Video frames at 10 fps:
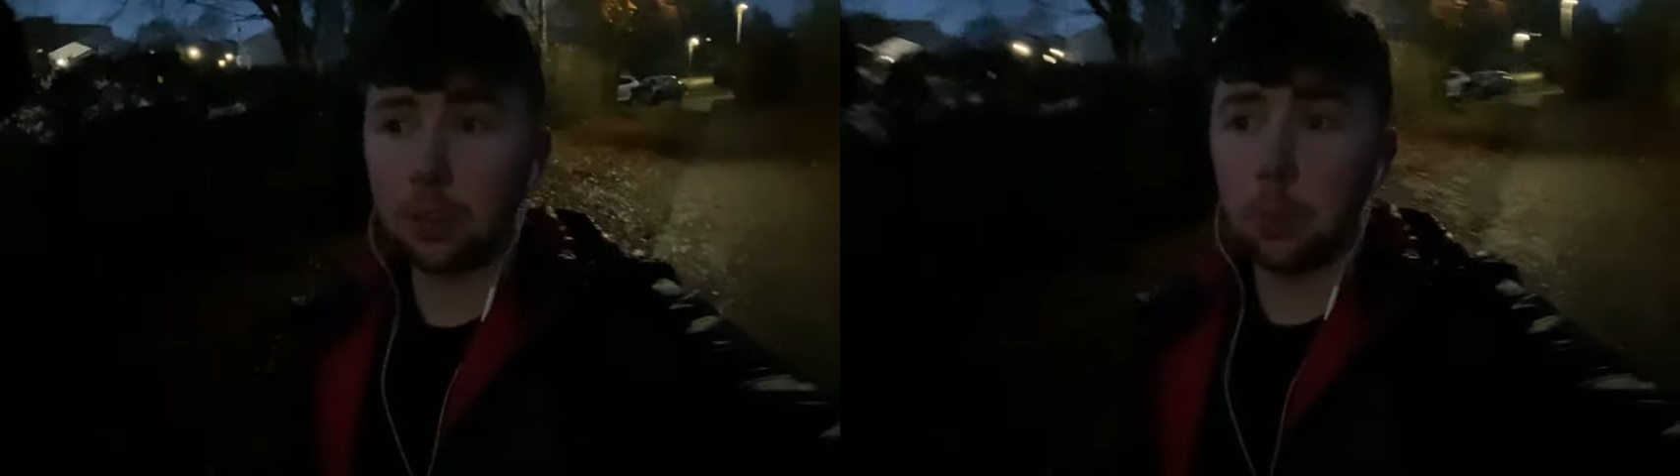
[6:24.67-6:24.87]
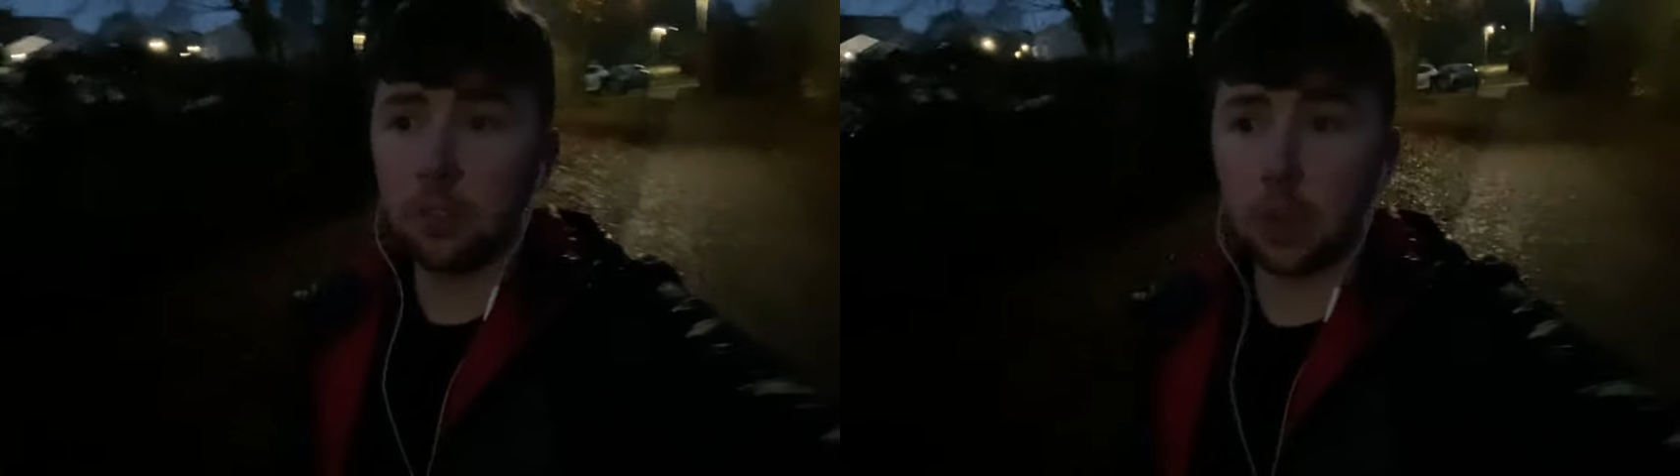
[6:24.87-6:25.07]

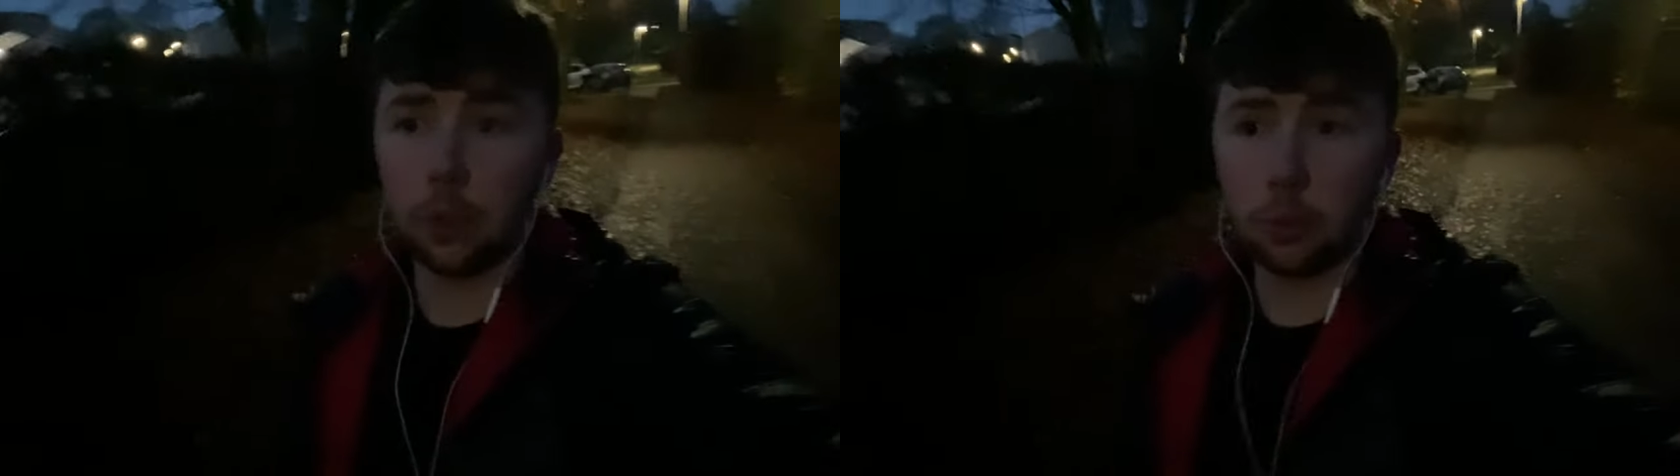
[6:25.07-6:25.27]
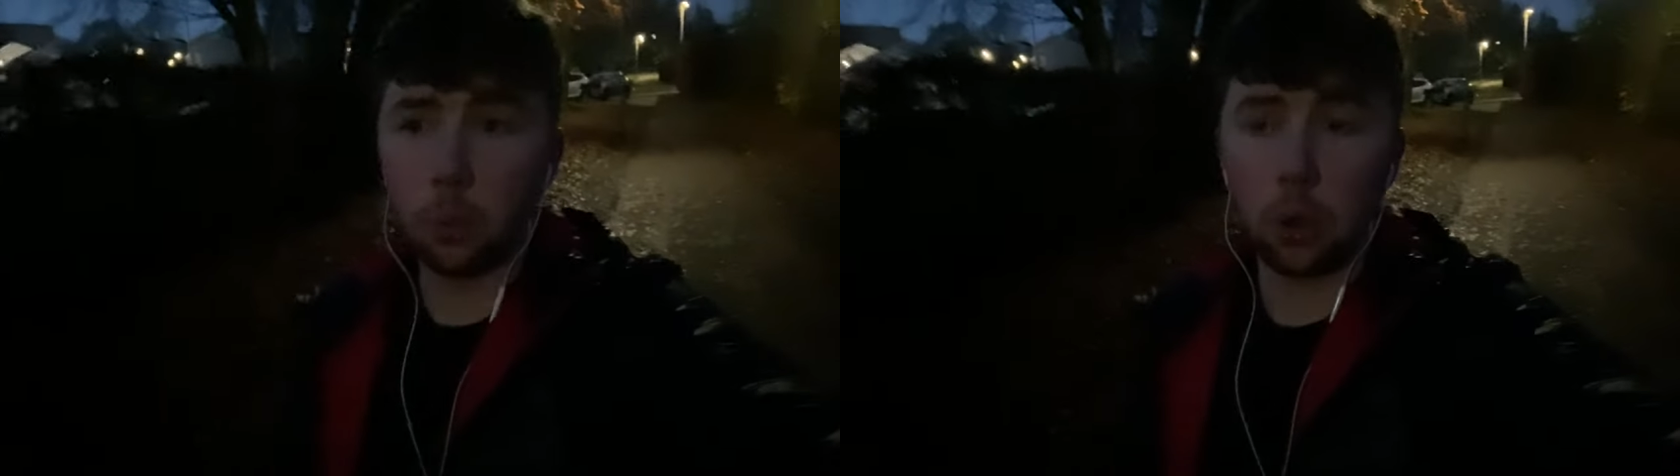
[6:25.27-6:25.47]
move
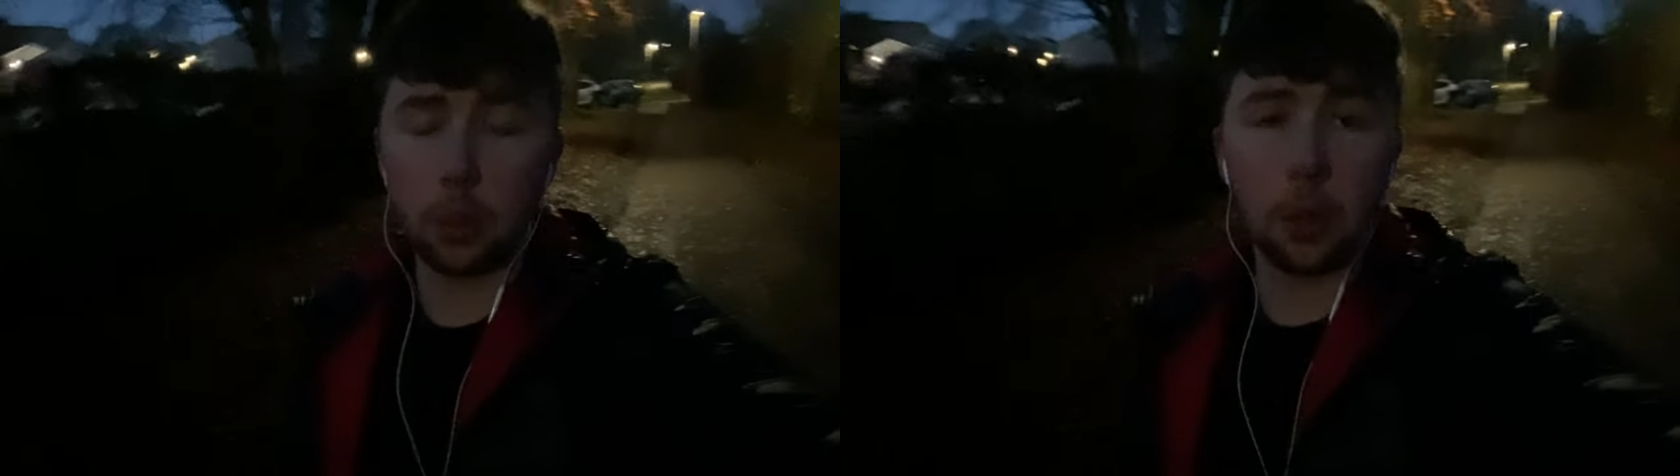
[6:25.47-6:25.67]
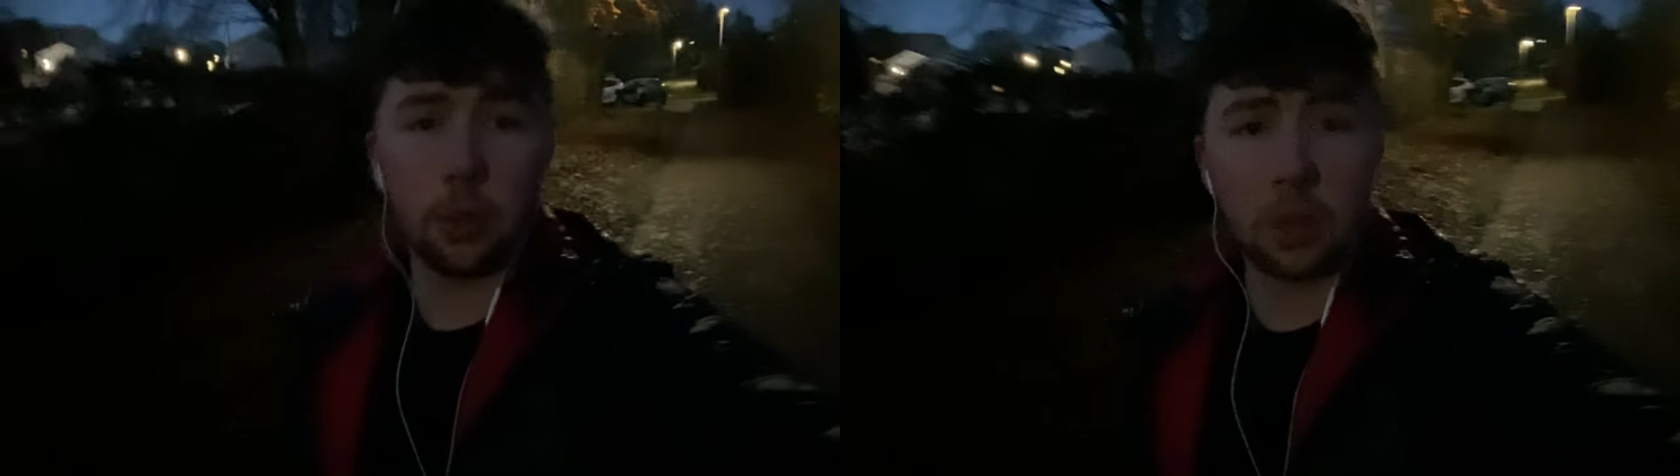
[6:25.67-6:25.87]
around, walk
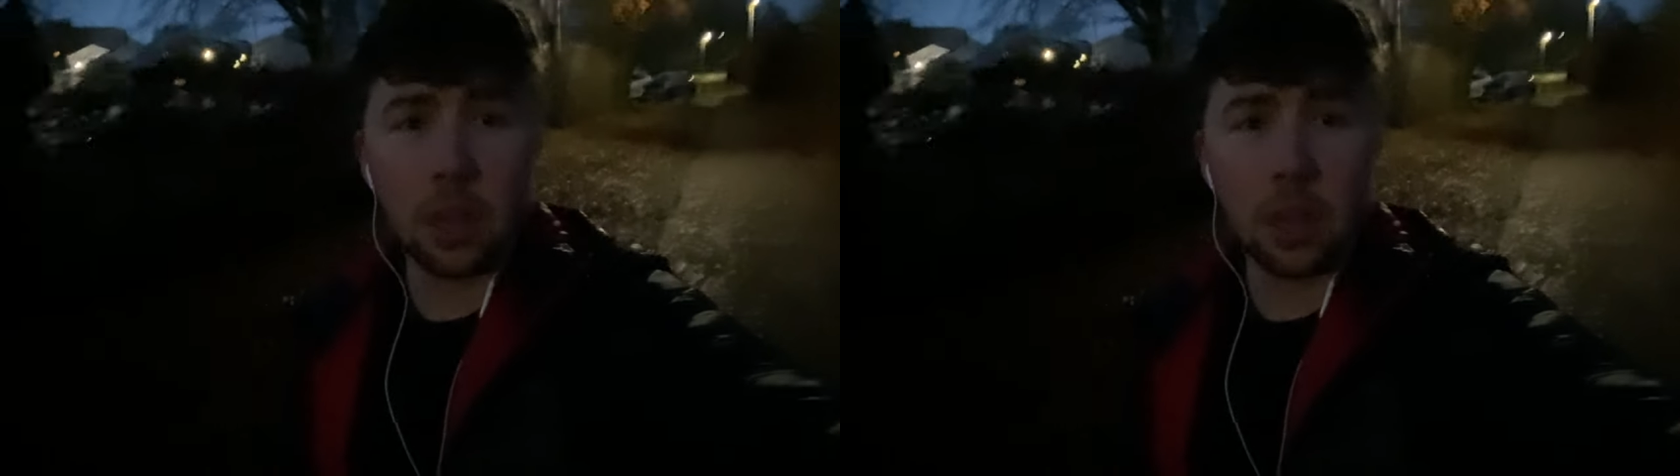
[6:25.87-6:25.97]
about.